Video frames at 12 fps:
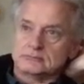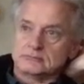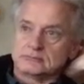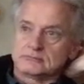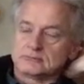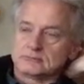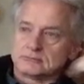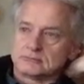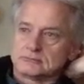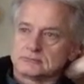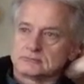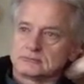
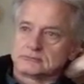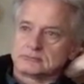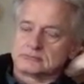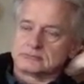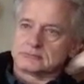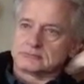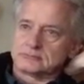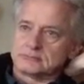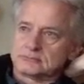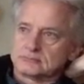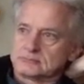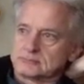
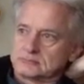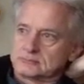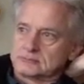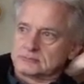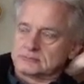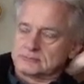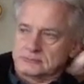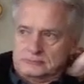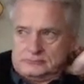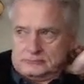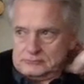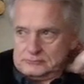
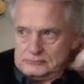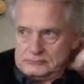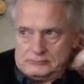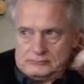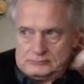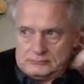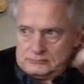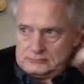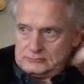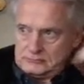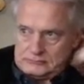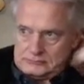
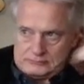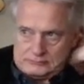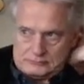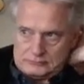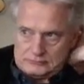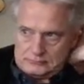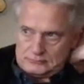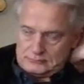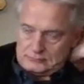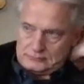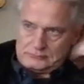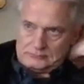
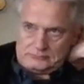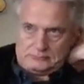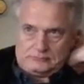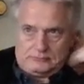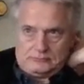No words are spoken by the person on screen.